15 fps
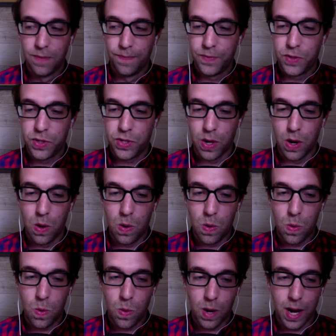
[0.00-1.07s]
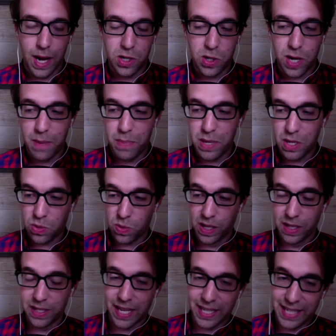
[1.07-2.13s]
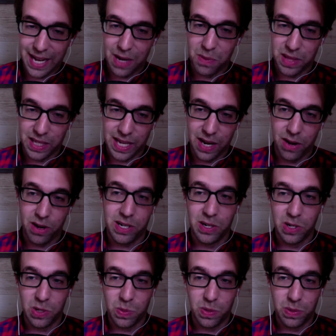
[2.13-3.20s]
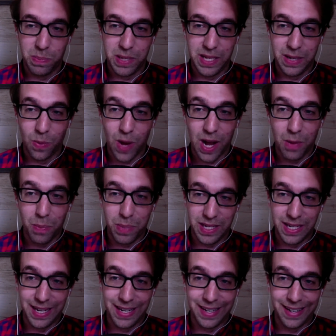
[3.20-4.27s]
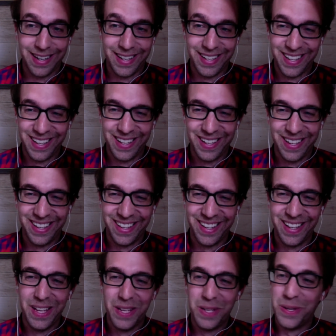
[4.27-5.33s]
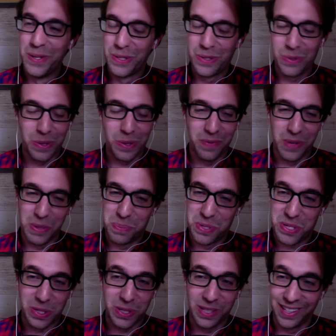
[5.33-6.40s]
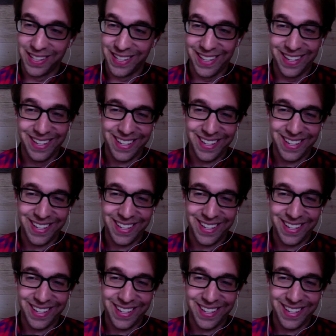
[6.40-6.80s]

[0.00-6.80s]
So I try to be as real as I can with the characters, while being sort of absurdly